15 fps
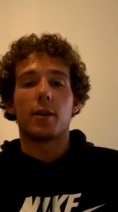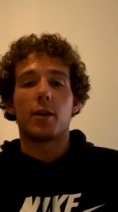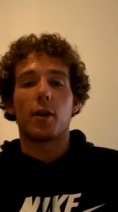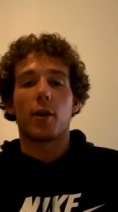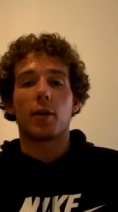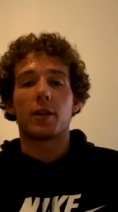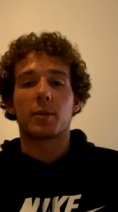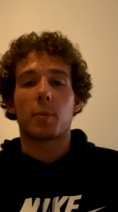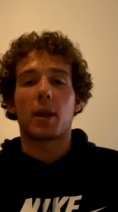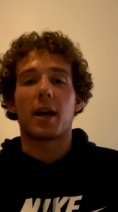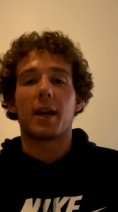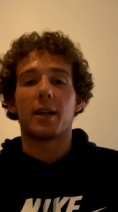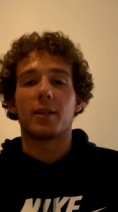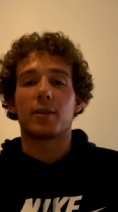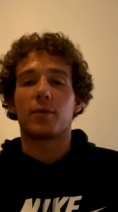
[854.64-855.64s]
you know, there's
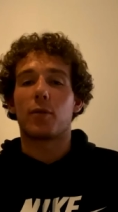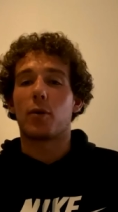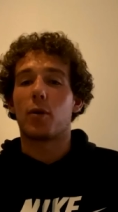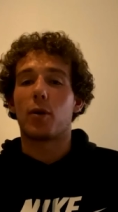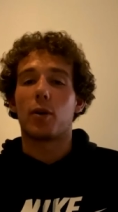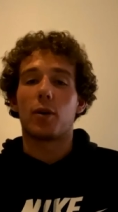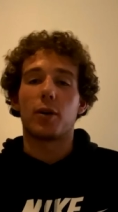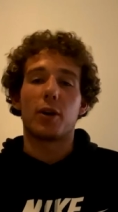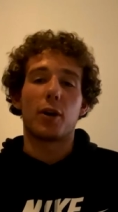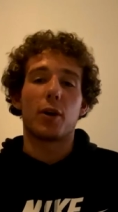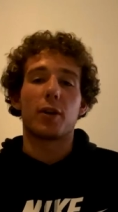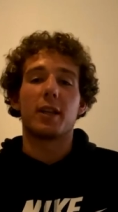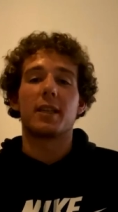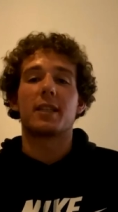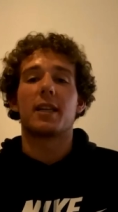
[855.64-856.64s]
plans for, you
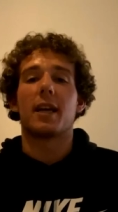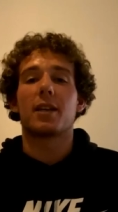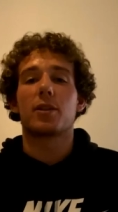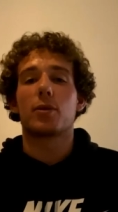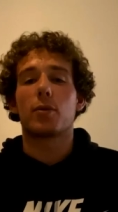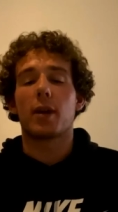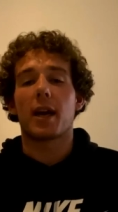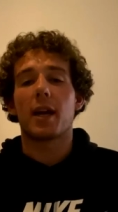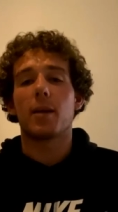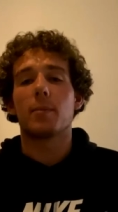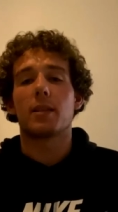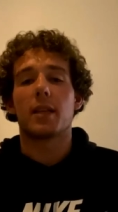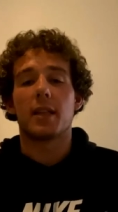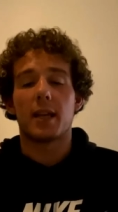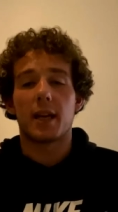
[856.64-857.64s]
know, the international
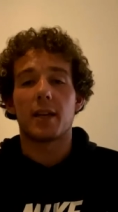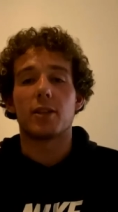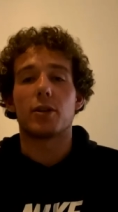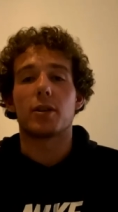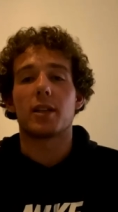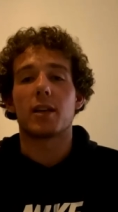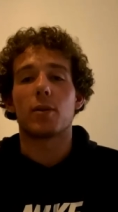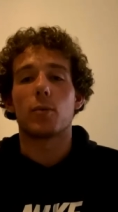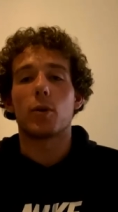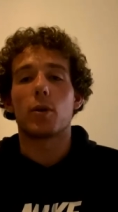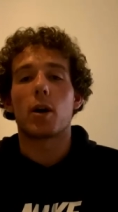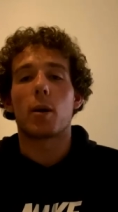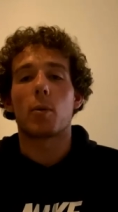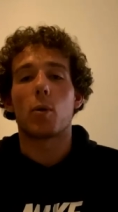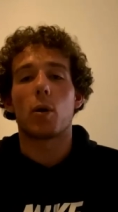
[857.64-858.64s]
games and then, as you said, the
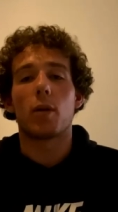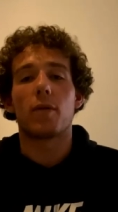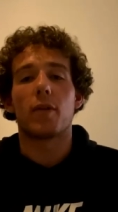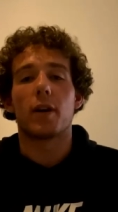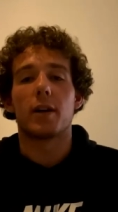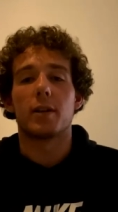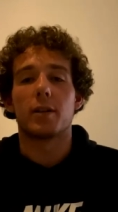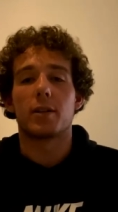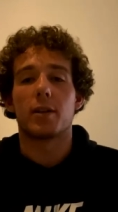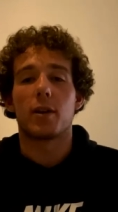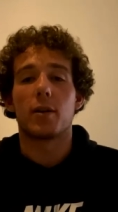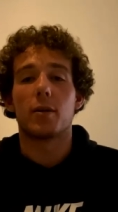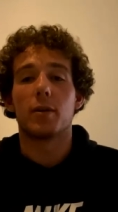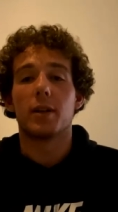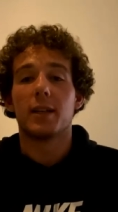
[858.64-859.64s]
World Cup qualifiers.
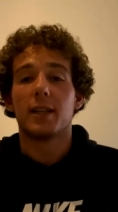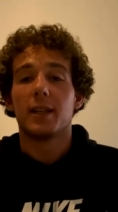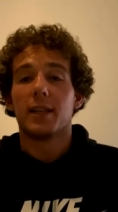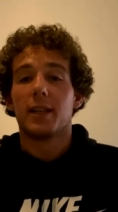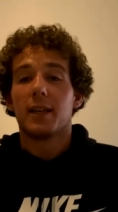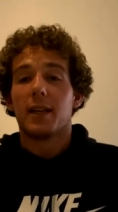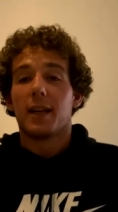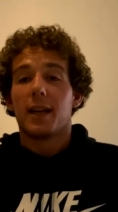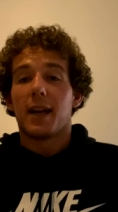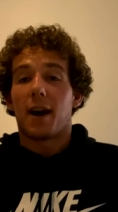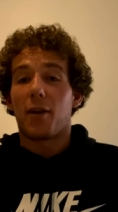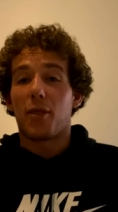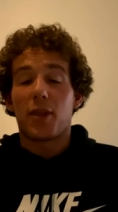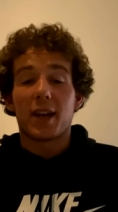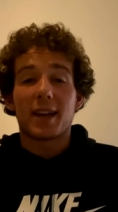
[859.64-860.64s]
So
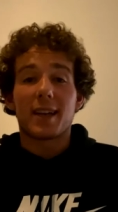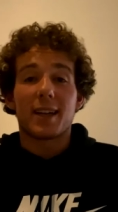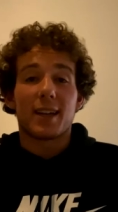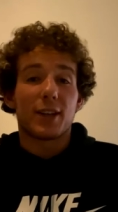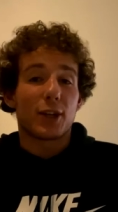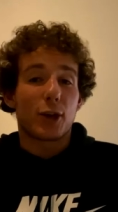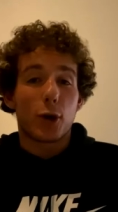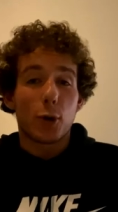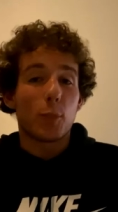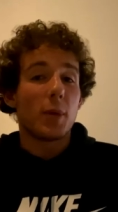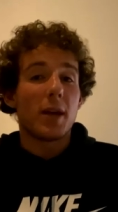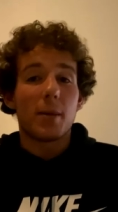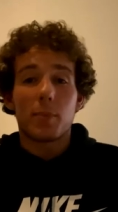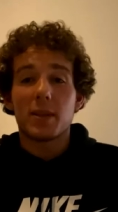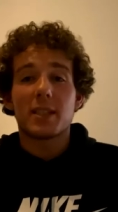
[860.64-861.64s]
I think it
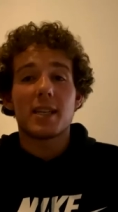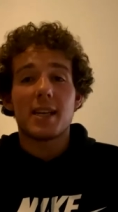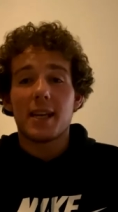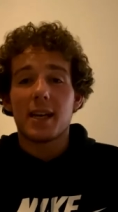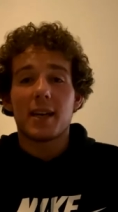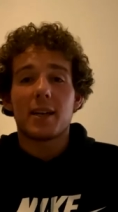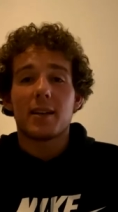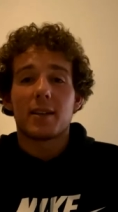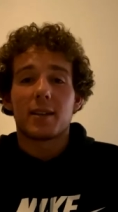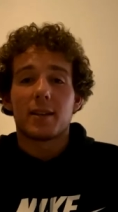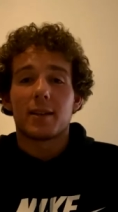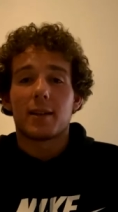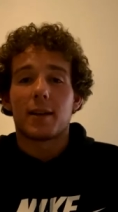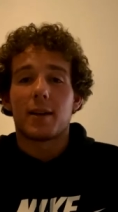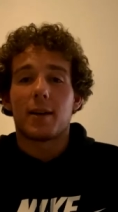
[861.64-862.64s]
could be a busy year.
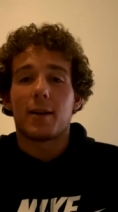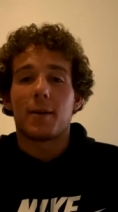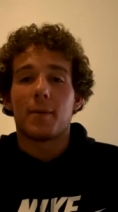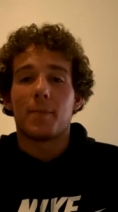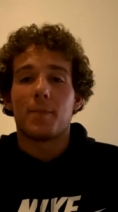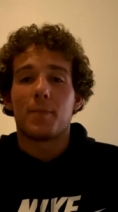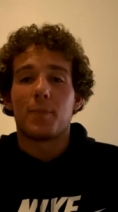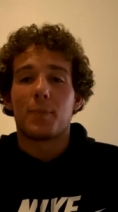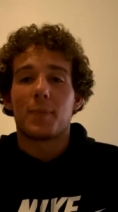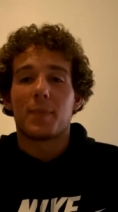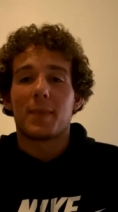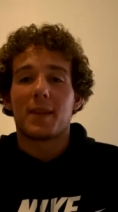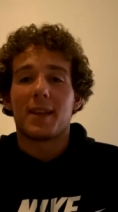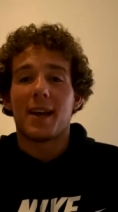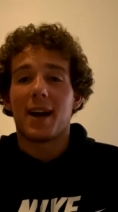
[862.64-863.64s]
Um,
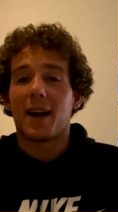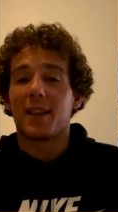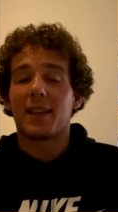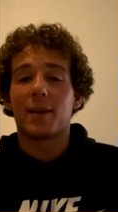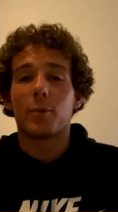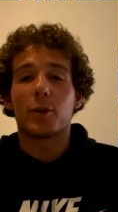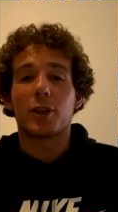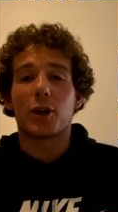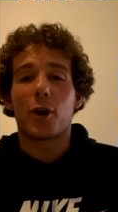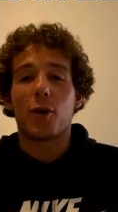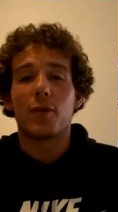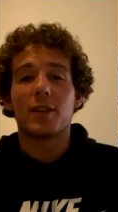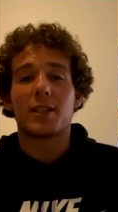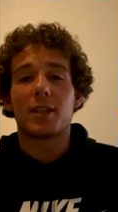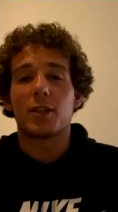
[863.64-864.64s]
yeah, I think with the
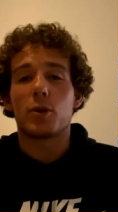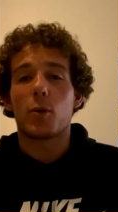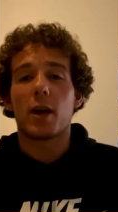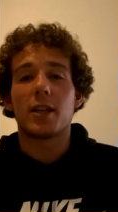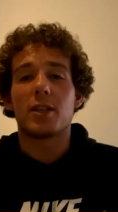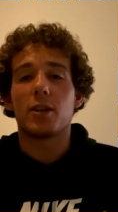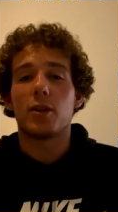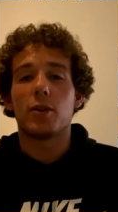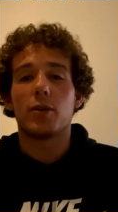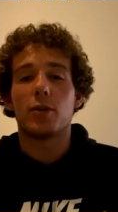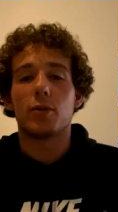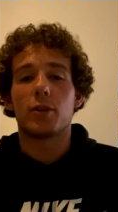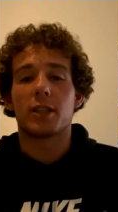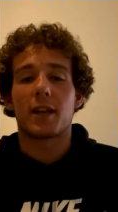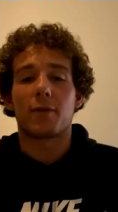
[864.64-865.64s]
COVID situation, you
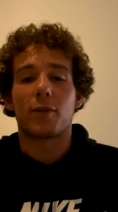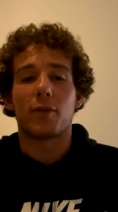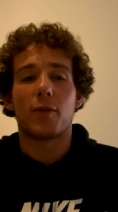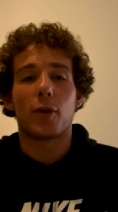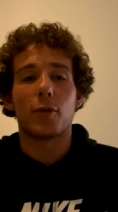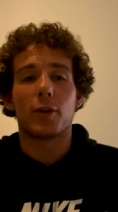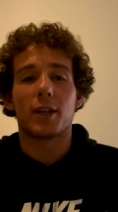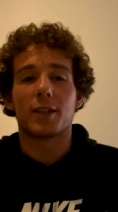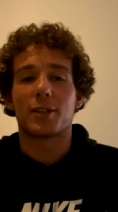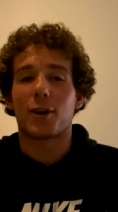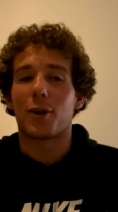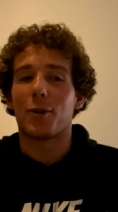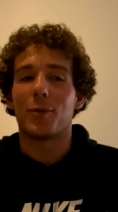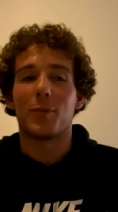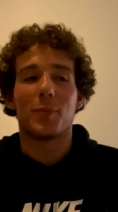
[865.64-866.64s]
do just have to
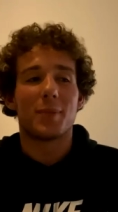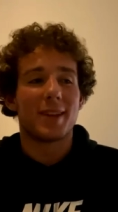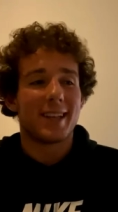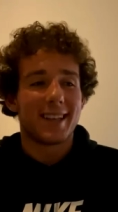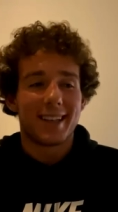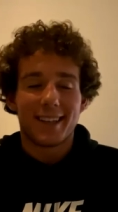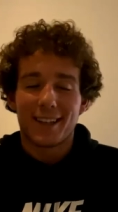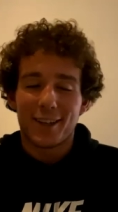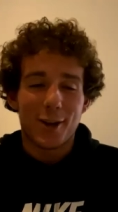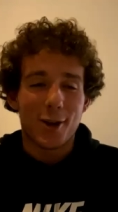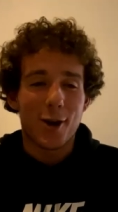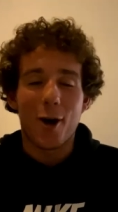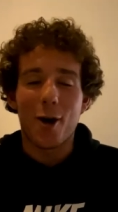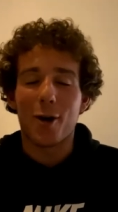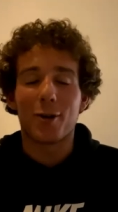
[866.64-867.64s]
focus on you know,